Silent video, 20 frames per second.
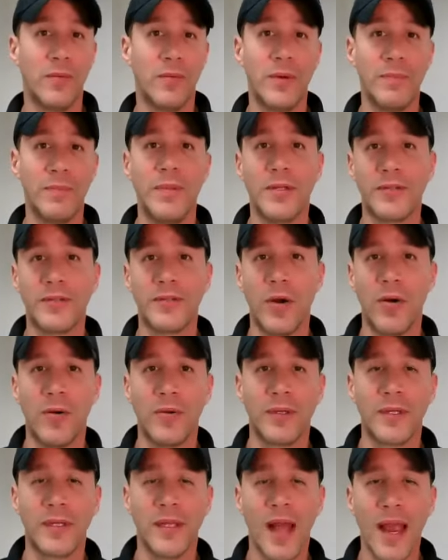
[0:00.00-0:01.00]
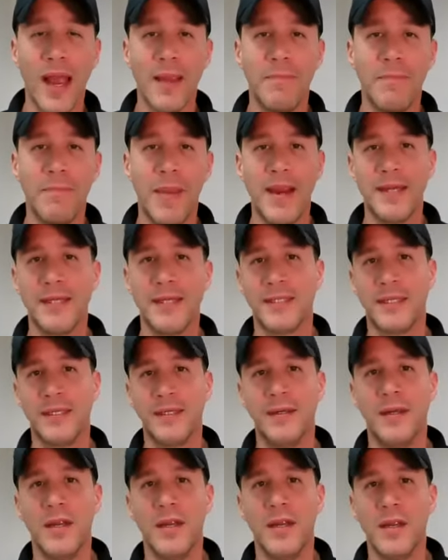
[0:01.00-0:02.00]
We built our own client base,
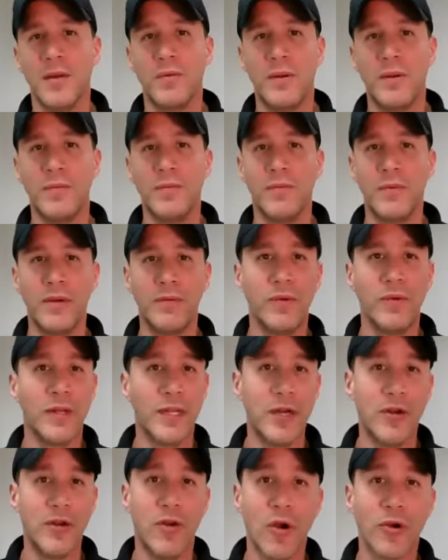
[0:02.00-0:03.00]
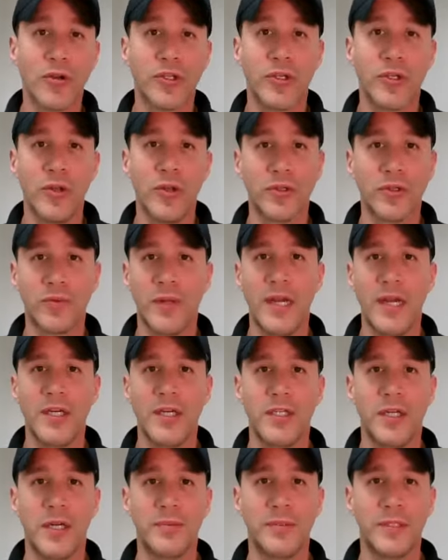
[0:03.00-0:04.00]
and we really nurtured those
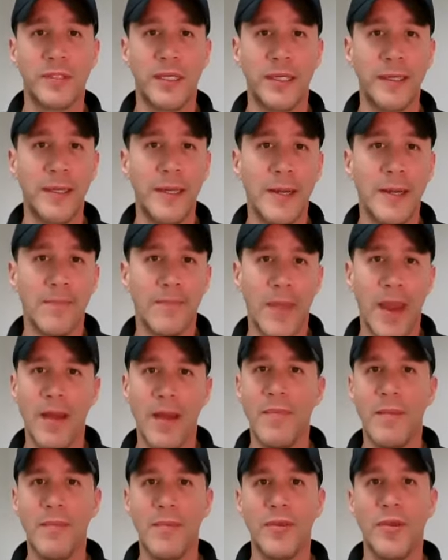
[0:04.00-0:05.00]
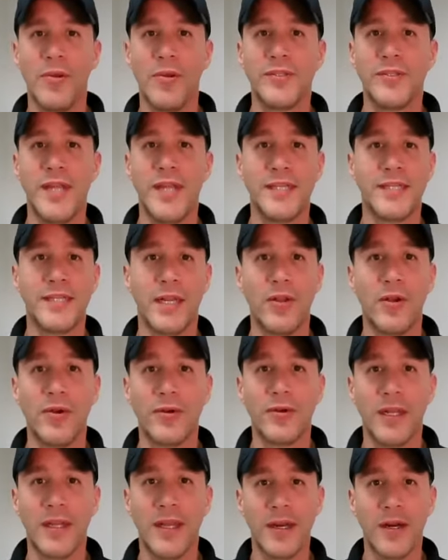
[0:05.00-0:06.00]
relationships. And I remember those days I
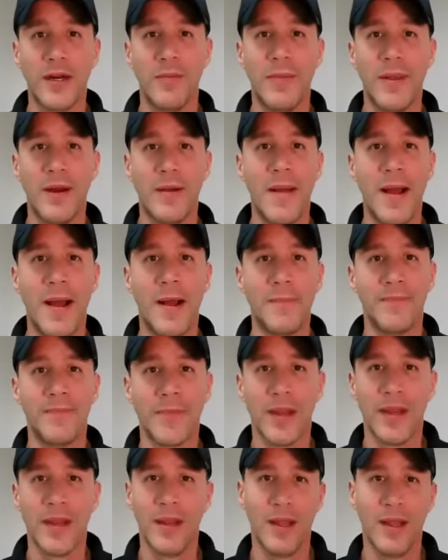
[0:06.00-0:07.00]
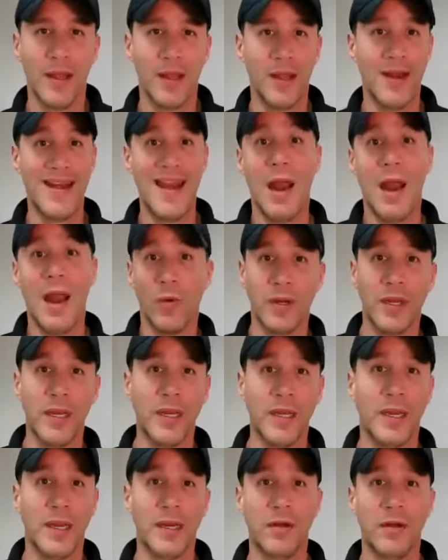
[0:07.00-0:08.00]
learned a little bit about
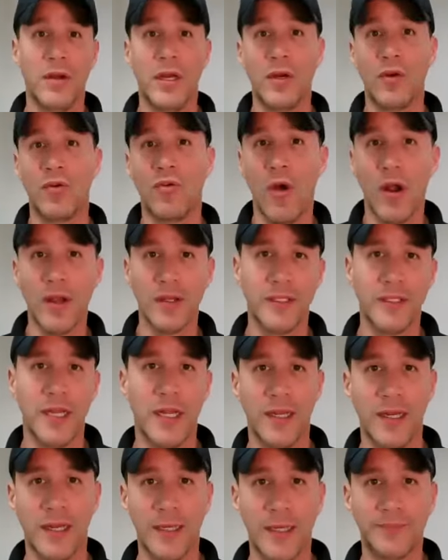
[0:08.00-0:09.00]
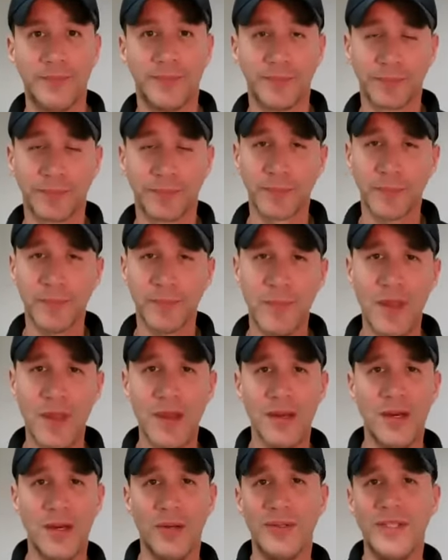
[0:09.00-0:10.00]
networking and cross-selling
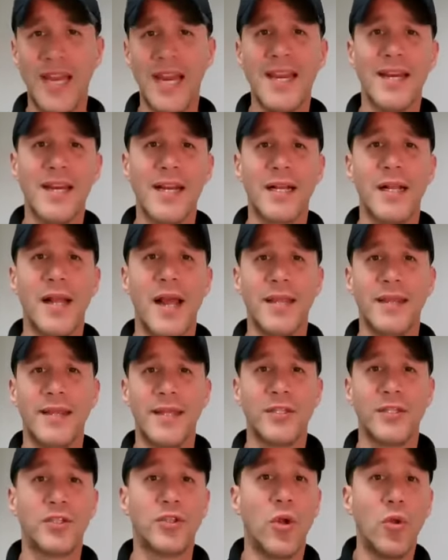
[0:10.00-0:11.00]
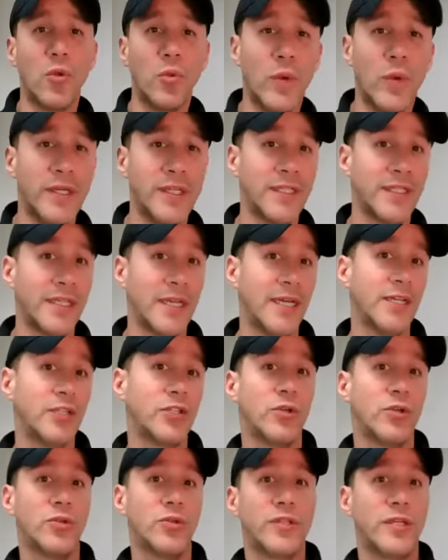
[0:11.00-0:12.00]
taking a client that sold widgets and
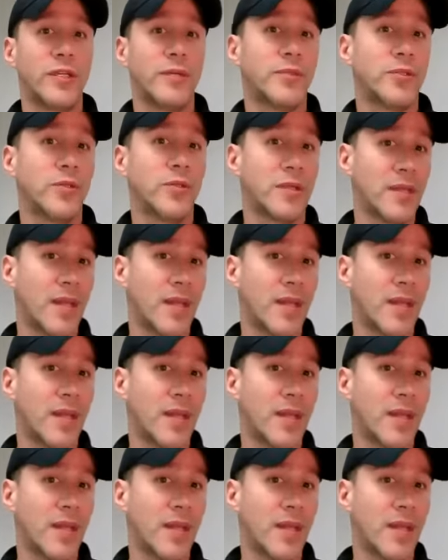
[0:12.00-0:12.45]
introducing them to a